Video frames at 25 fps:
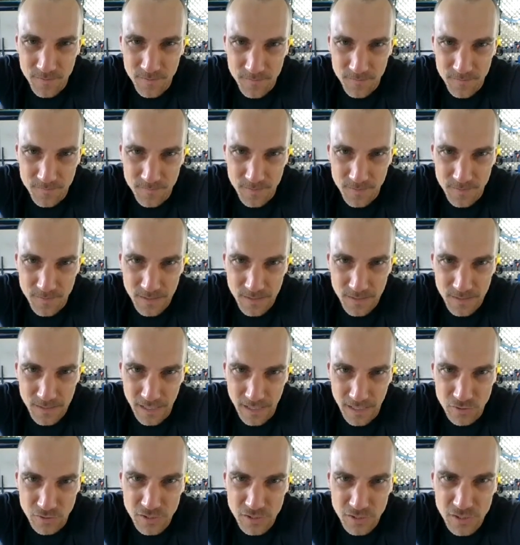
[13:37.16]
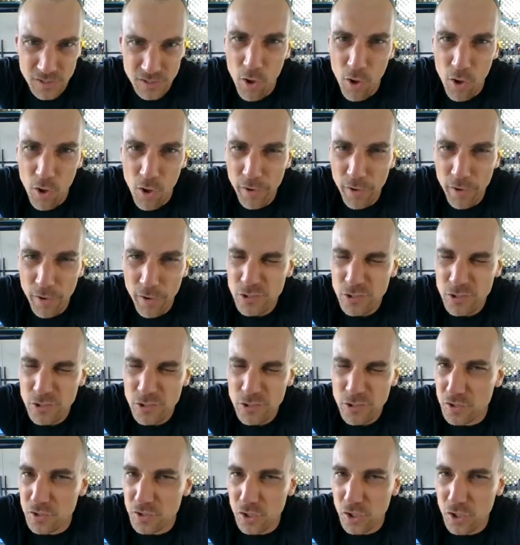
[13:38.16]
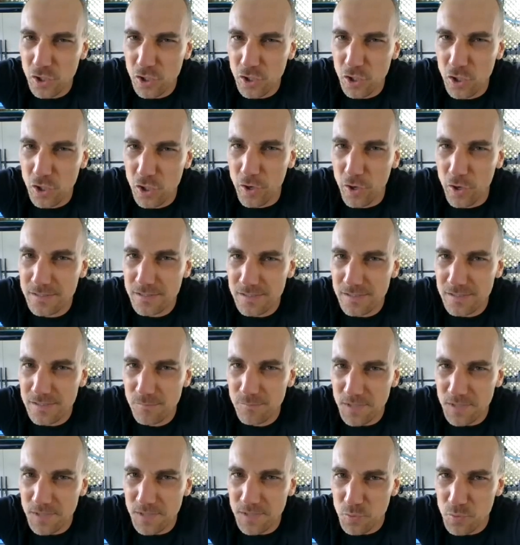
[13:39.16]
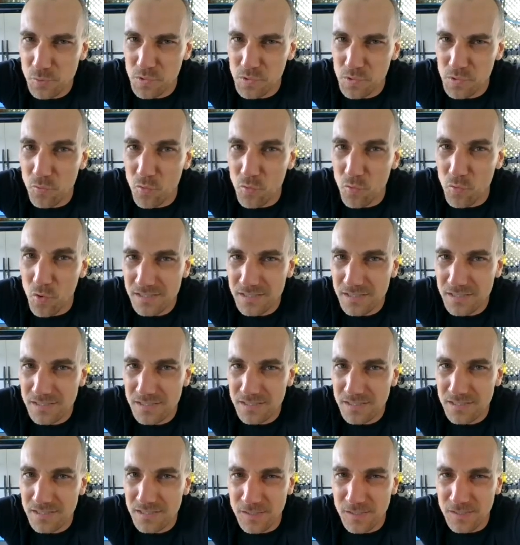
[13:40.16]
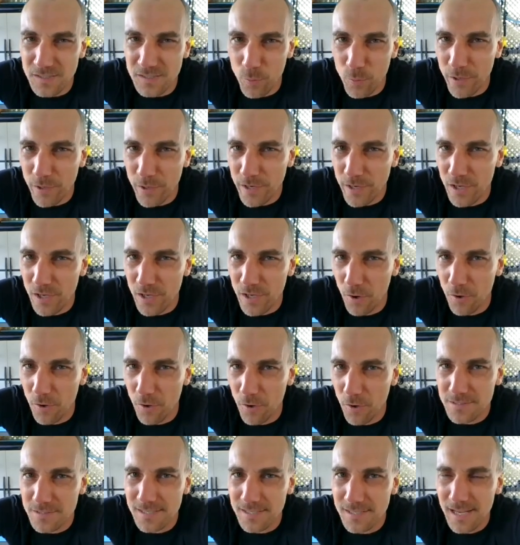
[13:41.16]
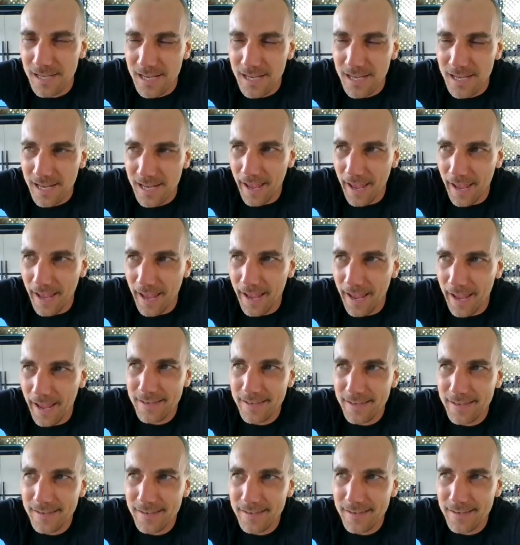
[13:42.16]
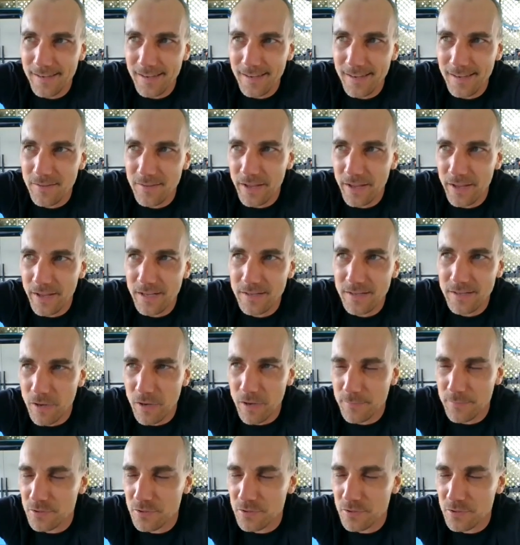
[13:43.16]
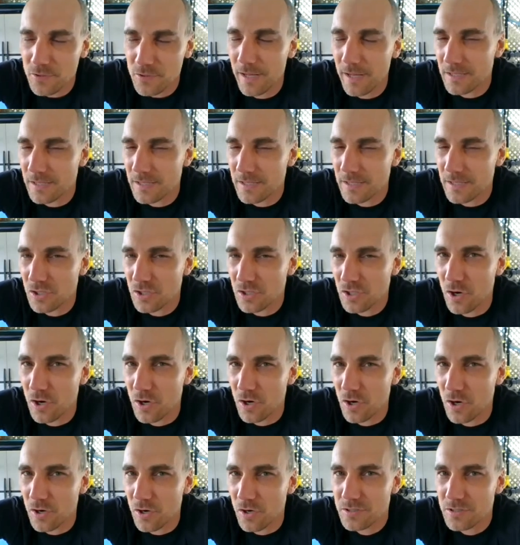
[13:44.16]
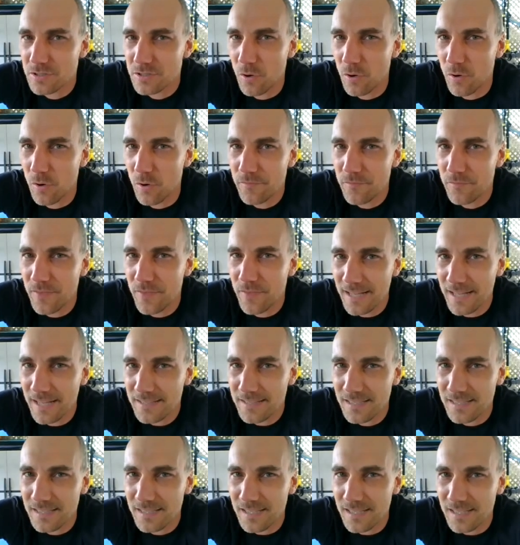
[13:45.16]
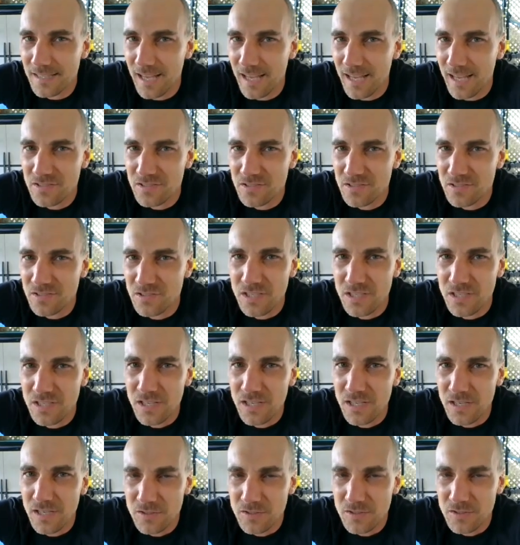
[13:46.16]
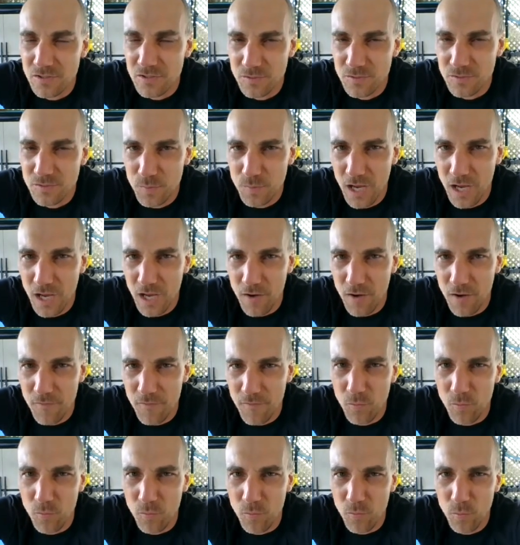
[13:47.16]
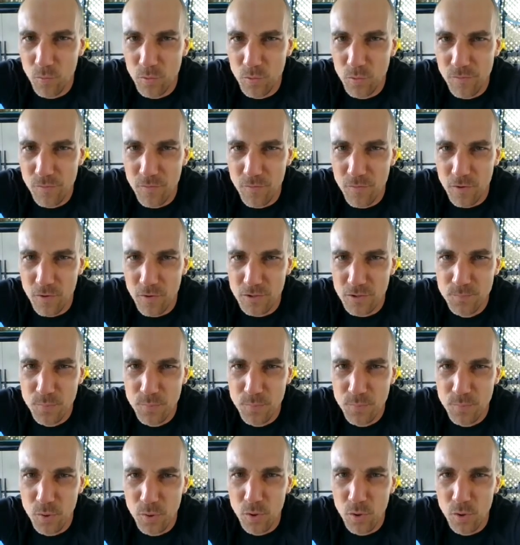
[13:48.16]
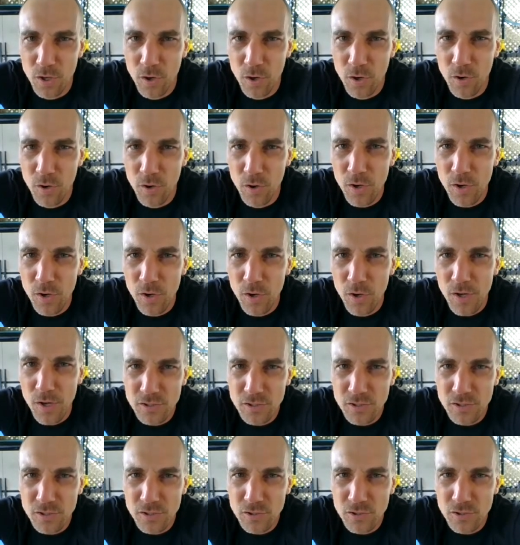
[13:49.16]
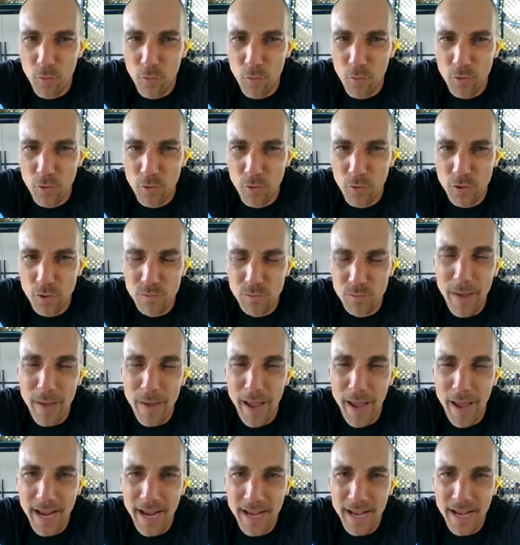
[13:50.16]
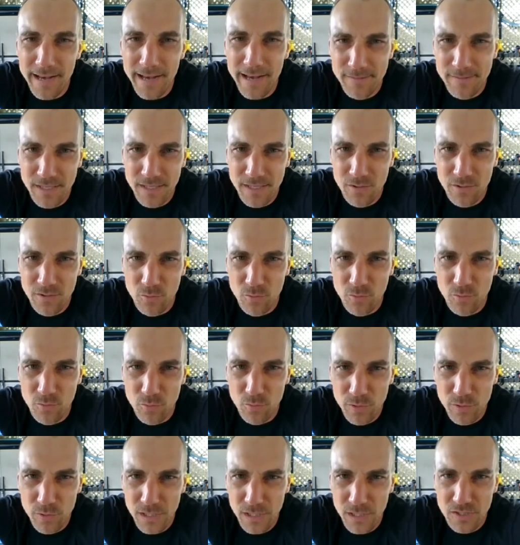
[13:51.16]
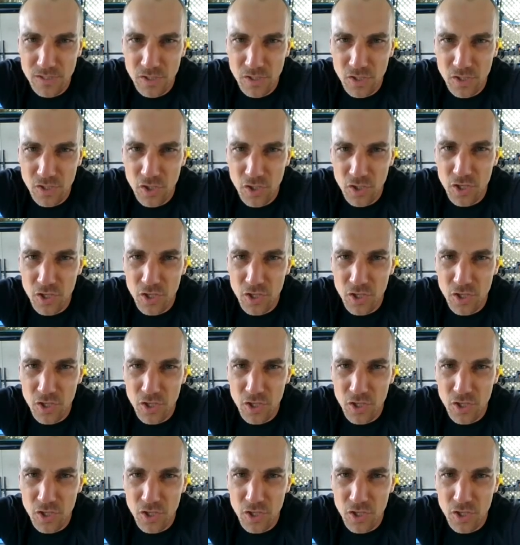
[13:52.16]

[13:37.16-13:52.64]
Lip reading: And again, just as long as you feel secure, because sometimes when they rust, the spring goes and the straps are not as secure. So if that's the case, just be careful when you first pull, you know, make sure before you lean back on them that they're really secure.